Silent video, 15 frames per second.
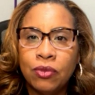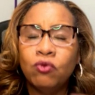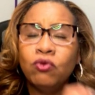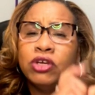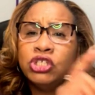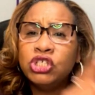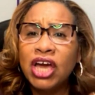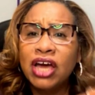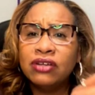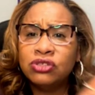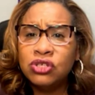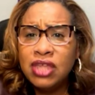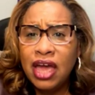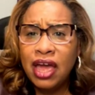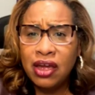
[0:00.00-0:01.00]
Reach out
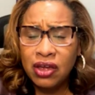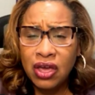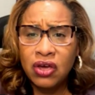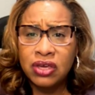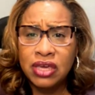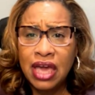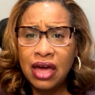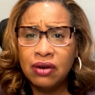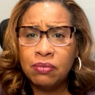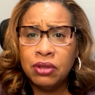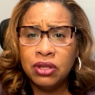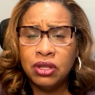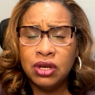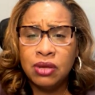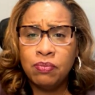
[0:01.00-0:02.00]
to that
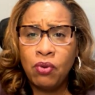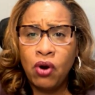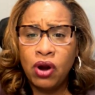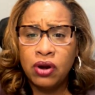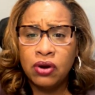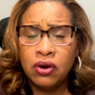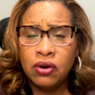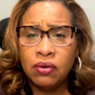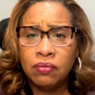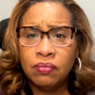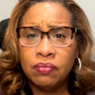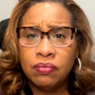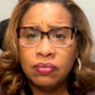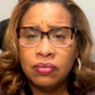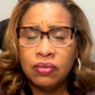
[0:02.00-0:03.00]
accountability partner.
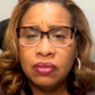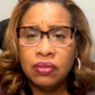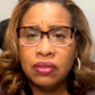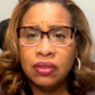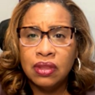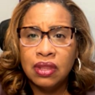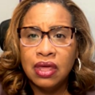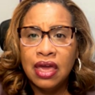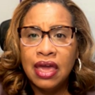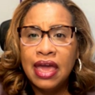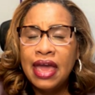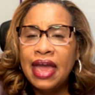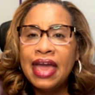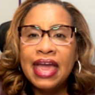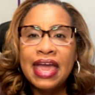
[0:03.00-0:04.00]

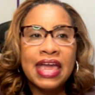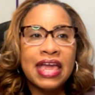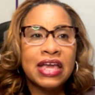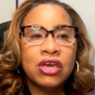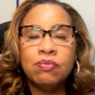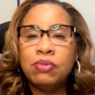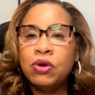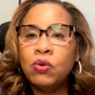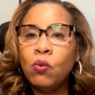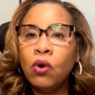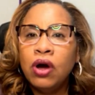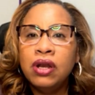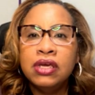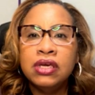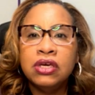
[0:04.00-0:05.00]
It could be
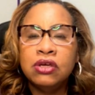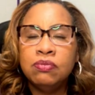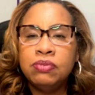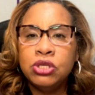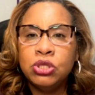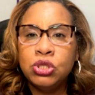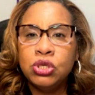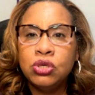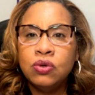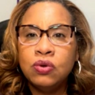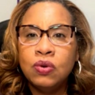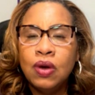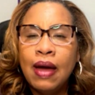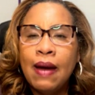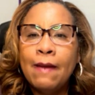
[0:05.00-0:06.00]
one, it could be
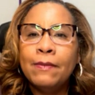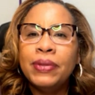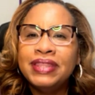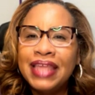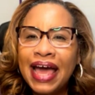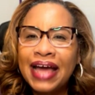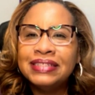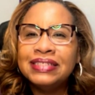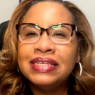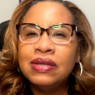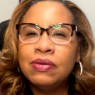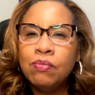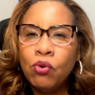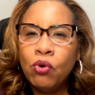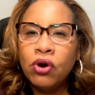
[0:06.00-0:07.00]
two, but that's an
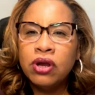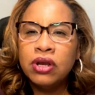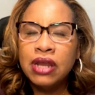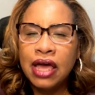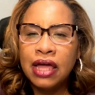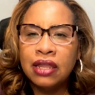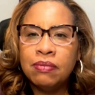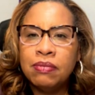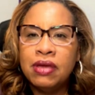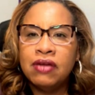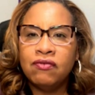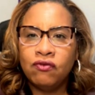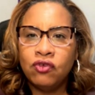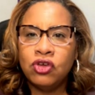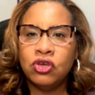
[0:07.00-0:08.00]
important
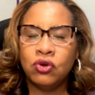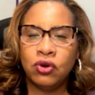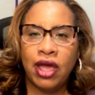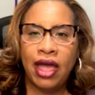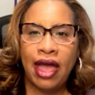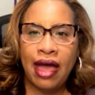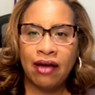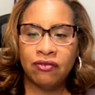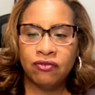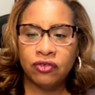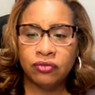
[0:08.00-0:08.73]
element for you to have.